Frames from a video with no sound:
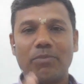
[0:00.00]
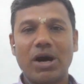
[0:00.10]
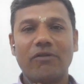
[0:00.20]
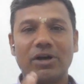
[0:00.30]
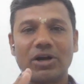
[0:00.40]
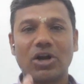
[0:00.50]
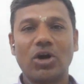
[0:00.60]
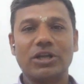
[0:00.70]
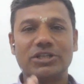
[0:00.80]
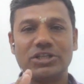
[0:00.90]
power
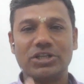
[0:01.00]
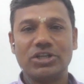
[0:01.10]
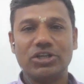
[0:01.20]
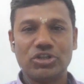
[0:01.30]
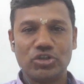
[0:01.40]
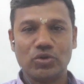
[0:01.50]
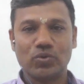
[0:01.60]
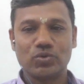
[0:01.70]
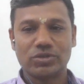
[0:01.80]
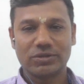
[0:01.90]
quality
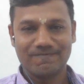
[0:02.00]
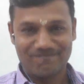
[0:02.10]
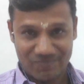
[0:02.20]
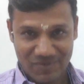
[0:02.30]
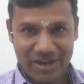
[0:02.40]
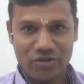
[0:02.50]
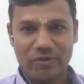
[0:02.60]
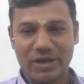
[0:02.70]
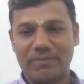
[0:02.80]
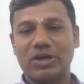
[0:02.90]
issues. Thank you
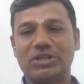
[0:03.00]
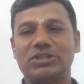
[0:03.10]
very much.